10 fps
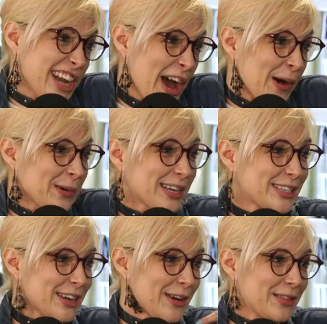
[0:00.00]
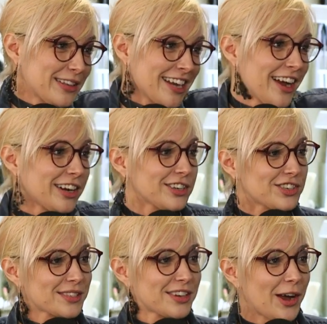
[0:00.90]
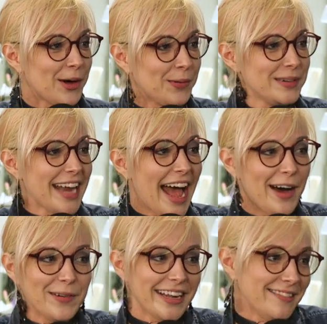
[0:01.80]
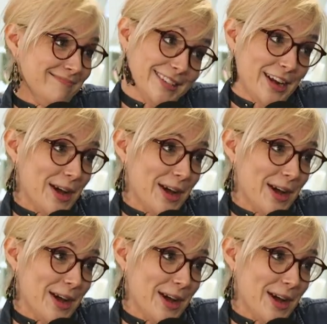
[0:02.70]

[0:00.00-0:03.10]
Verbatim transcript: know because you know the tongue could just go oh, down. Whoa, and, you know.